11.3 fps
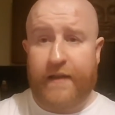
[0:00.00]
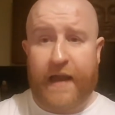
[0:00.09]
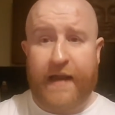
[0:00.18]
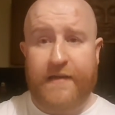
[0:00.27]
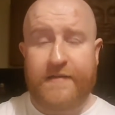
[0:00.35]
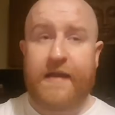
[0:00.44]

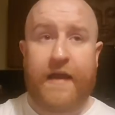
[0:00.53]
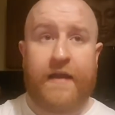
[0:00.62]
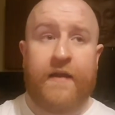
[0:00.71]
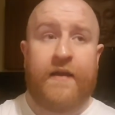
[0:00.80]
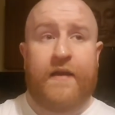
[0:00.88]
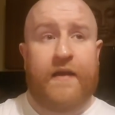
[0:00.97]
Like I say,
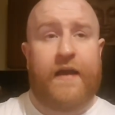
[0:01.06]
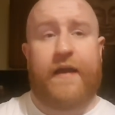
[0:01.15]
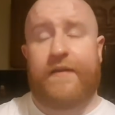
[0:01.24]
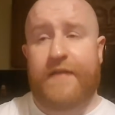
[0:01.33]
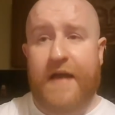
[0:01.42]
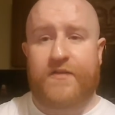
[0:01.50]

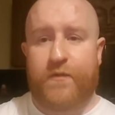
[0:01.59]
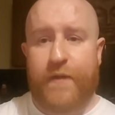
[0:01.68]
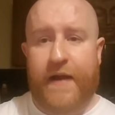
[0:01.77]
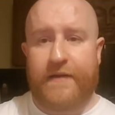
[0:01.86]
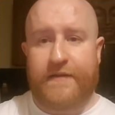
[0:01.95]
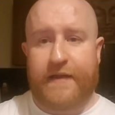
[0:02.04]
that's the
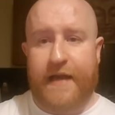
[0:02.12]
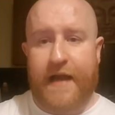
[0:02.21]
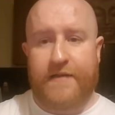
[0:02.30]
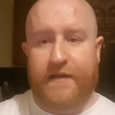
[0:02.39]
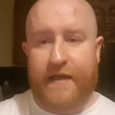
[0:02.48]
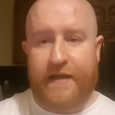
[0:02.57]
reality,
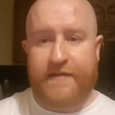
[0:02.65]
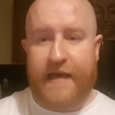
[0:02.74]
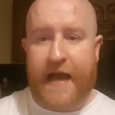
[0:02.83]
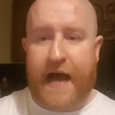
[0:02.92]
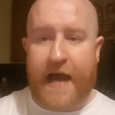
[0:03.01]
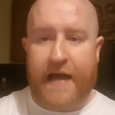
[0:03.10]
guys. And like I
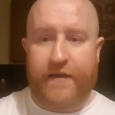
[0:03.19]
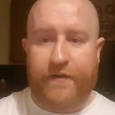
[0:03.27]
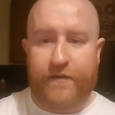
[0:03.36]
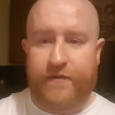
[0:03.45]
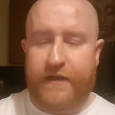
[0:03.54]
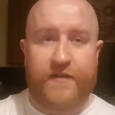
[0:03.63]
say,
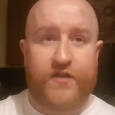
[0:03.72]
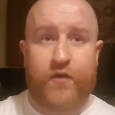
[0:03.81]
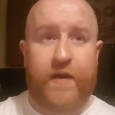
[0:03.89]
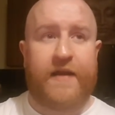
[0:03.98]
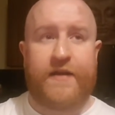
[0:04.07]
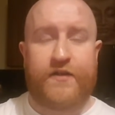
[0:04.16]
I think it's a
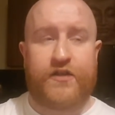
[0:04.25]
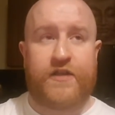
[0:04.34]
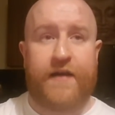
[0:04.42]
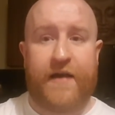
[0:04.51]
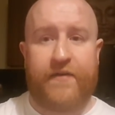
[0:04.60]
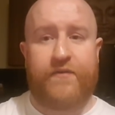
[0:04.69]
great
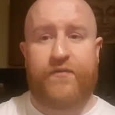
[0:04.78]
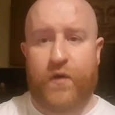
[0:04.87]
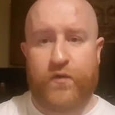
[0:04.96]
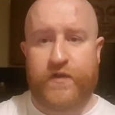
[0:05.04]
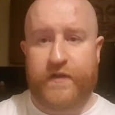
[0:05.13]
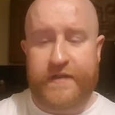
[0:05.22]
initiative having
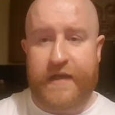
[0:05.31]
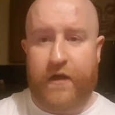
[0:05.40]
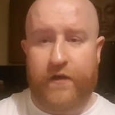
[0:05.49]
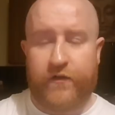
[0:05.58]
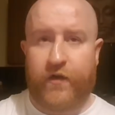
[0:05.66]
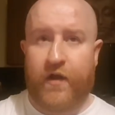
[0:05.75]
phones in
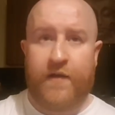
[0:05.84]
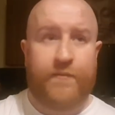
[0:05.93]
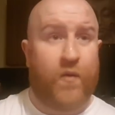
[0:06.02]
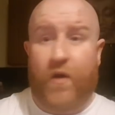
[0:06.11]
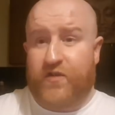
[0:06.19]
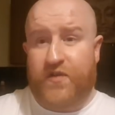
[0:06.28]
cells,
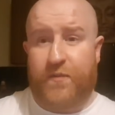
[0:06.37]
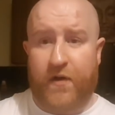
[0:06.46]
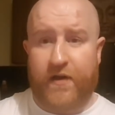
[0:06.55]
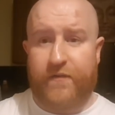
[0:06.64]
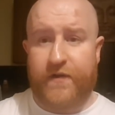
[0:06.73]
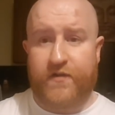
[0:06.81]
but what's the
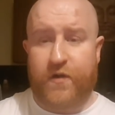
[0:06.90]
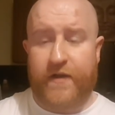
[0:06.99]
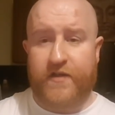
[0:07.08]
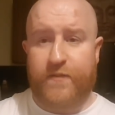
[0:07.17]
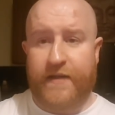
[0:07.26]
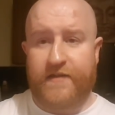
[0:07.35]
point if it's so
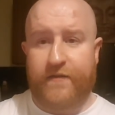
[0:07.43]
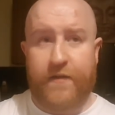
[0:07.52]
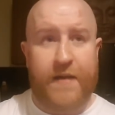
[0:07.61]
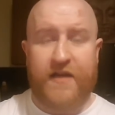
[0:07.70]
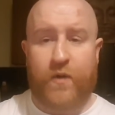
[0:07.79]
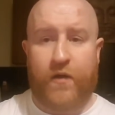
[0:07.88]
expensive? You
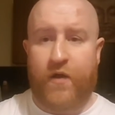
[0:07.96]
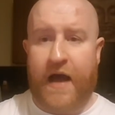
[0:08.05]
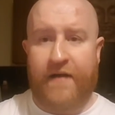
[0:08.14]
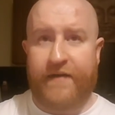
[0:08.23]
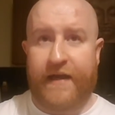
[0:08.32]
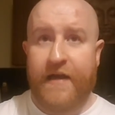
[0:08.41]
might as well not
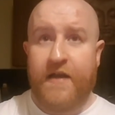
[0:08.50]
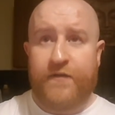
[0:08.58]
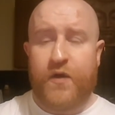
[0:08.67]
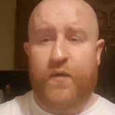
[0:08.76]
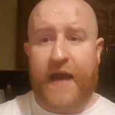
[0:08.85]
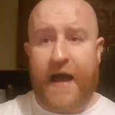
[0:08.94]
have it. If
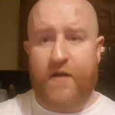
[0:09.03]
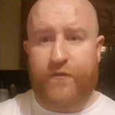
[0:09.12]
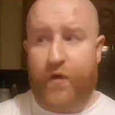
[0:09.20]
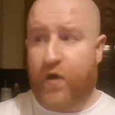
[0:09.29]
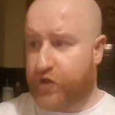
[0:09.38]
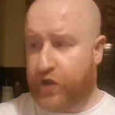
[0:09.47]
you can't
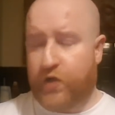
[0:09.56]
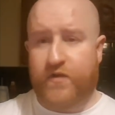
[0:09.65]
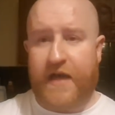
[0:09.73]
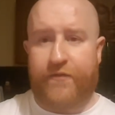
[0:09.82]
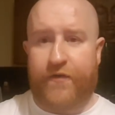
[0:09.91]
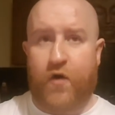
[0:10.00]
afford to use
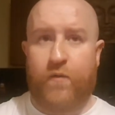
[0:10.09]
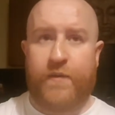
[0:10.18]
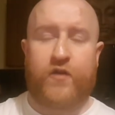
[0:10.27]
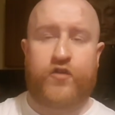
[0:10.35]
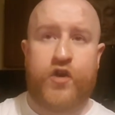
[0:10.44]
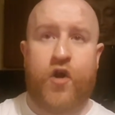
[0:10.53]
that phone
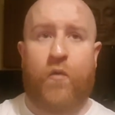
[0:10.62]
because